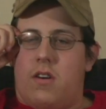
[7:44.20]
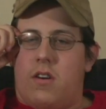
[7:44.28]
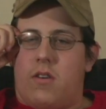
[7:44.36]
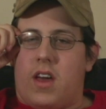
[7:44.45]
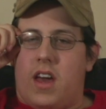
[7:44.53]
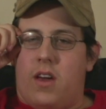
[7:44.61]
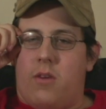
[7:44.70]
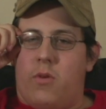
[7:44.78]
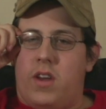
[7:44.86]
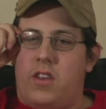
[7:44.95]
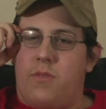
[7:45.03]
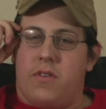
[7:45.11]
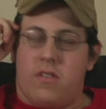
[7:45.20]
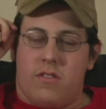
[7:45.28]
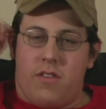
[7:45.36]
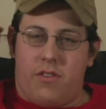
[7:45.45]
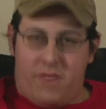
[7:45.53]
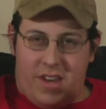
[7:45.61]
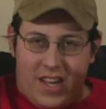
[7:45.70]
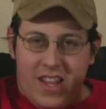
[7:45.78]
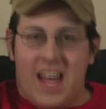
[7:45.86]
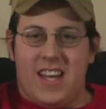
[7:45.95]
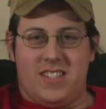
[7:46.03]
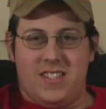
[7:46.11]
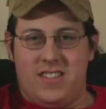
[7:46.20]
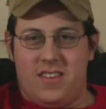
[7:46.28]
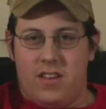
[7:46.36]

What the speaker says: Okay, when do you put on the 3D glasses?